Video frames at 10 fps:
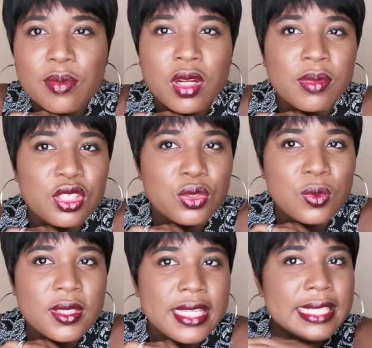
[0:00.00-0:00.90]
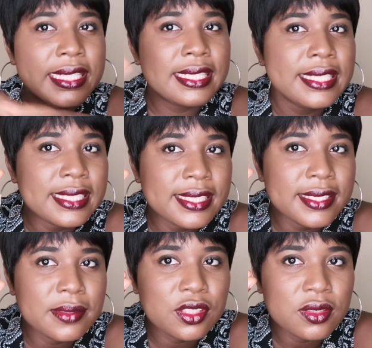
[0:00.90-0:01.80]
I'd probably use a
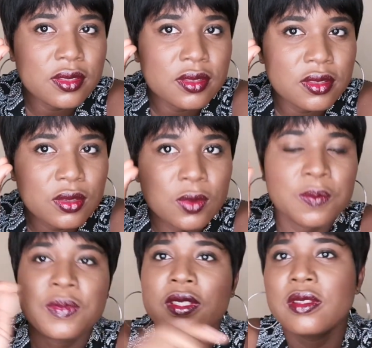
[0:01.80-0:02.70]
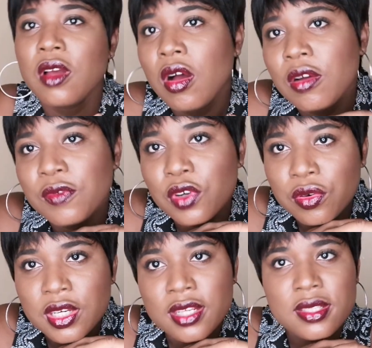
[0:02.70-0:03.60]
little tops of
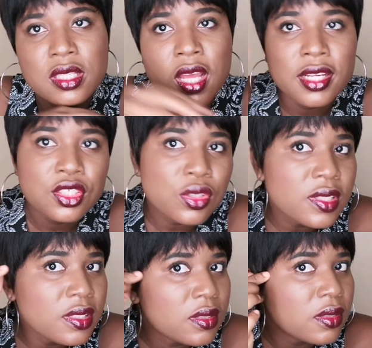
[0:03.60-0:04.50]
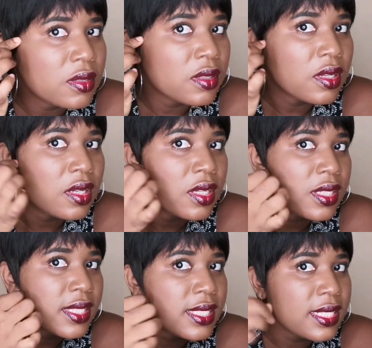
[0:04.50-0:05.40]
Gorilla Snot just to
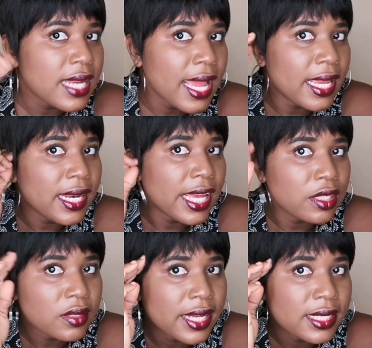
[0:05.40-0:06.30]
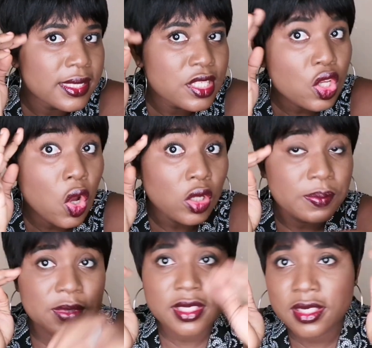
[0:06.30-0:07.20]
style and
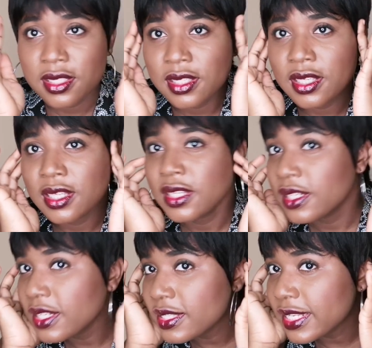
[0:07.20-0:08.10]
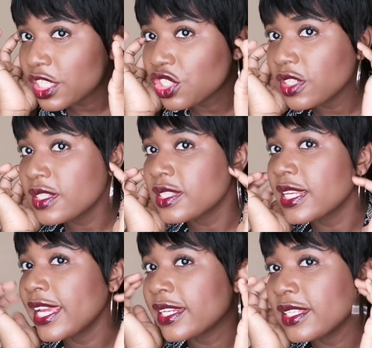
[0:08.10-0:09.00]
sculpt the
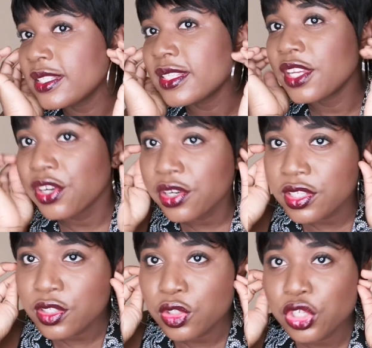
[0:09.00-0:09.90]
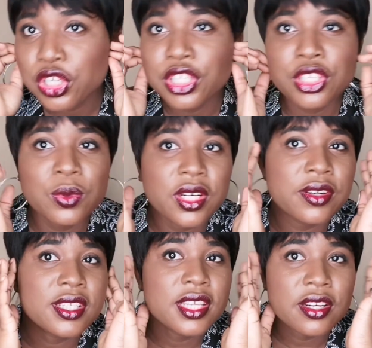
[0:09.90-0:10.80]
sections, like these hair, these little curly cute
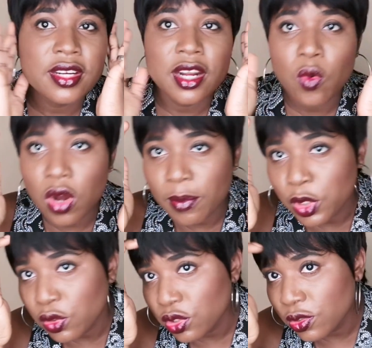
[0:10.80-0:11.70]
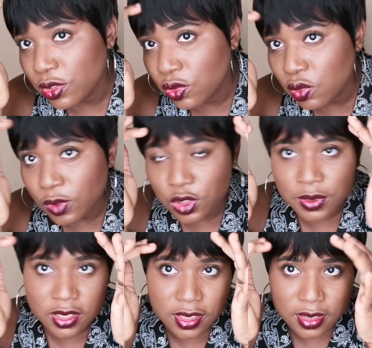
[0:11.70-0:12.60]
areas here that I want, but don't use too
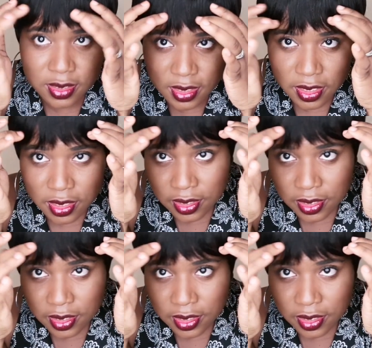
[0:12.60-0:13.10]
much because